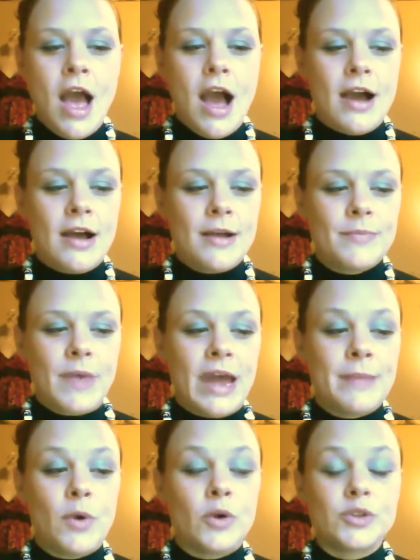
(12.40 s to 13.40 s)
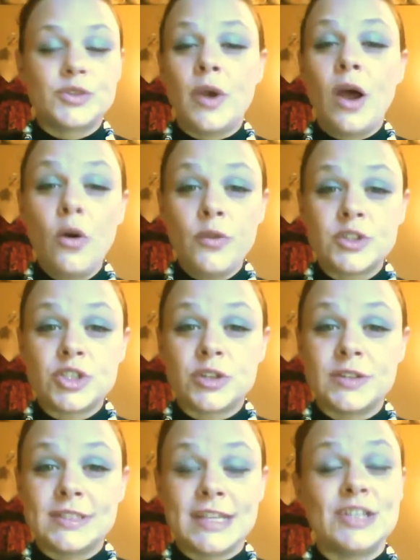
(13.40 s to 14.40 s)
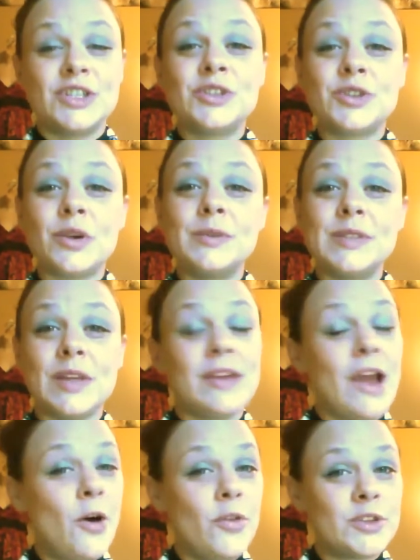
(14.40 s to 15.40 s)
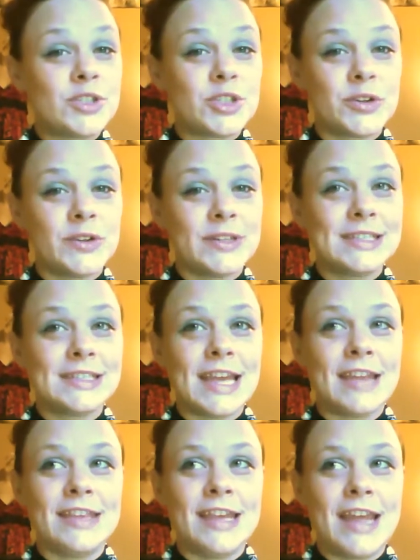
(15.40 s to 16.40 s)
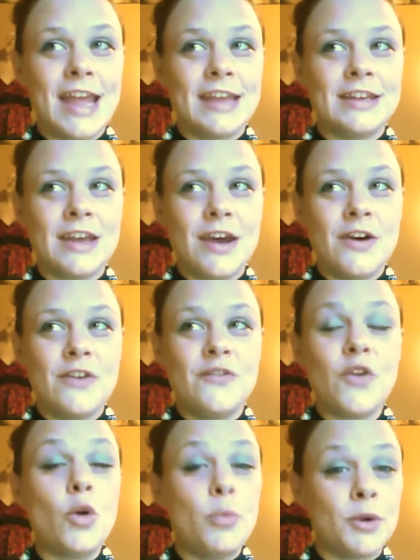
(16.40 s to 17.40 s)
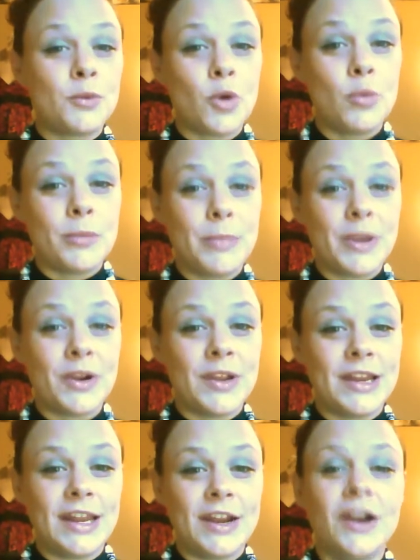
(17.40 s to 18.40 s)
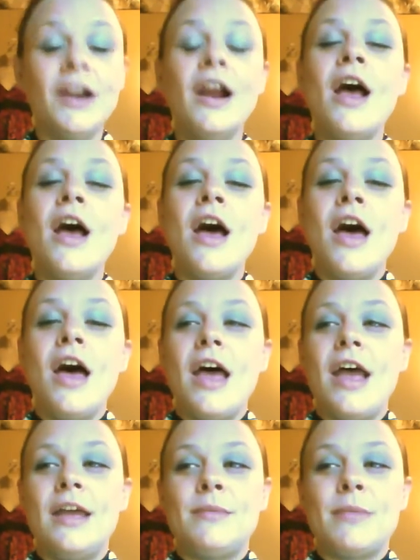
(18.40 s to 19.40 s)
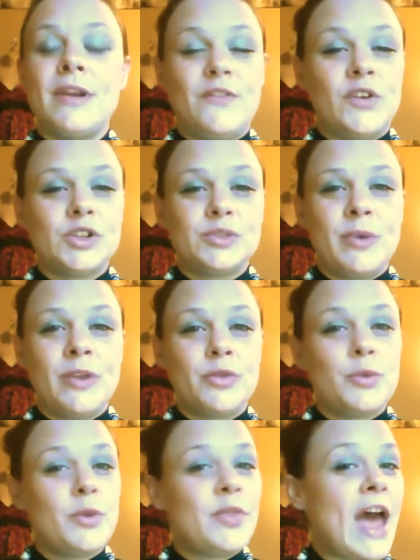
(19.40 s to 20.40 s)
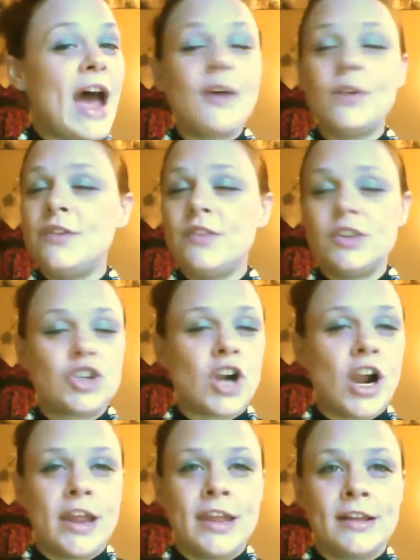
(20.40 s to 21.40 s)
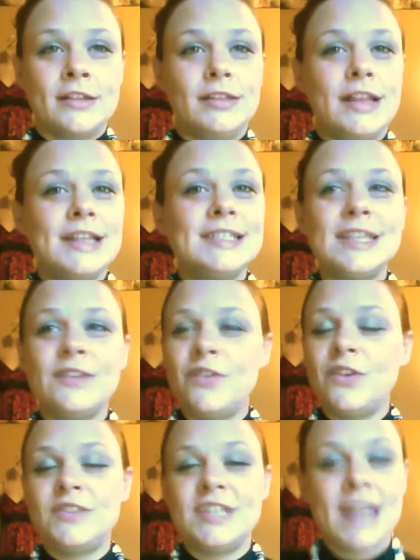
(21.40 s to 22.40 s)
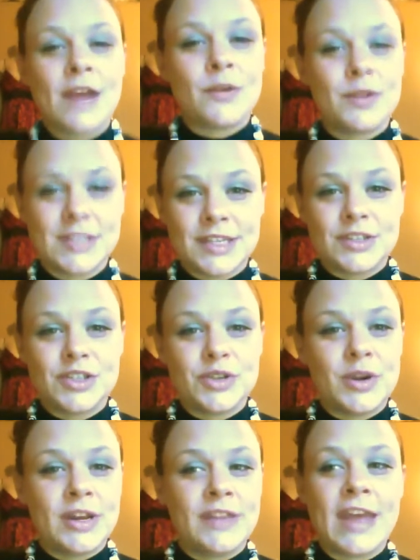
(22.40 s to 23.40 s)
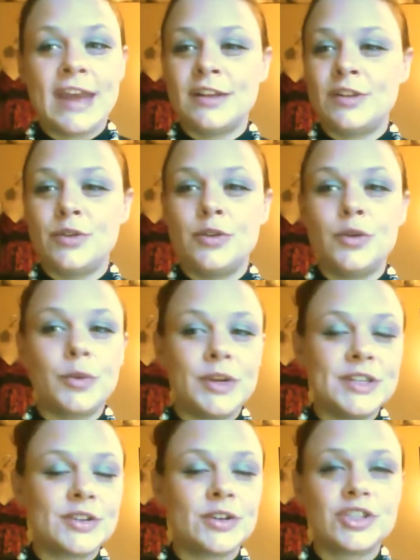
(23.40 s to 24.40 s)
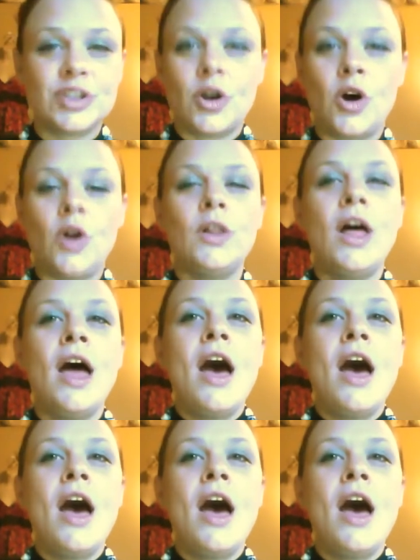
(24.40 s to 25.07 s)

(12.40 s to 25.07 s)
I'm also a health insurance agent, so I was selling health insurance at the end of open enrollment period here. And my first month, without even trying, less than 15 hours into it, and that included research and all,